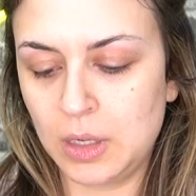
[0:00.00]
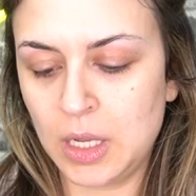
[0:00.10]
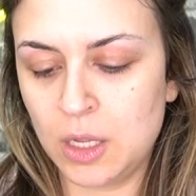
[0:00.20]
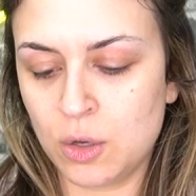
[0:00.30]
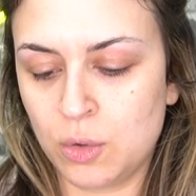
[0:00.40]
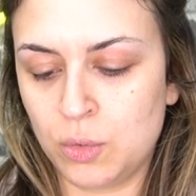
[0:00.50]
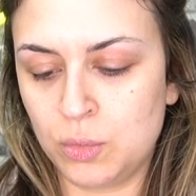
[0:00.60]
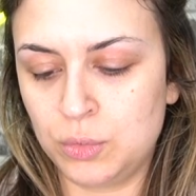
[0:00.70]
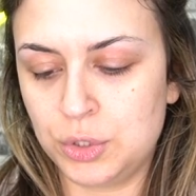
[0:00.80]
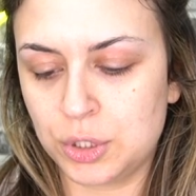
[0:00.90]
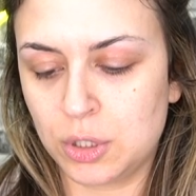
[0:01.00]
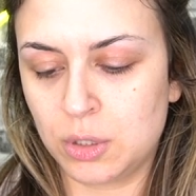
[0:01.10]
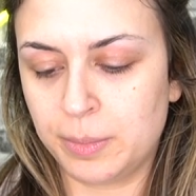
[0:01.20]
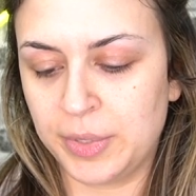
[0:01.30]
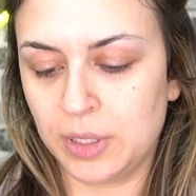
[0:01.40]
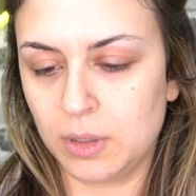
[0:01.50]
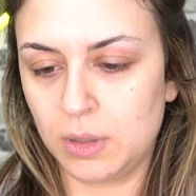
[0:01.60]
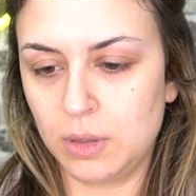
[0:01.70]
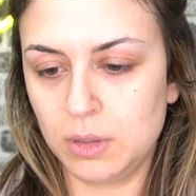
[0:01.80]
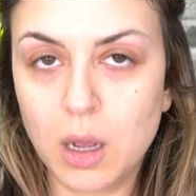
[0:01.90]

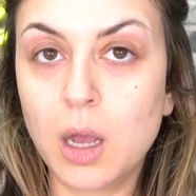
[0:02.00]
Neodermyl.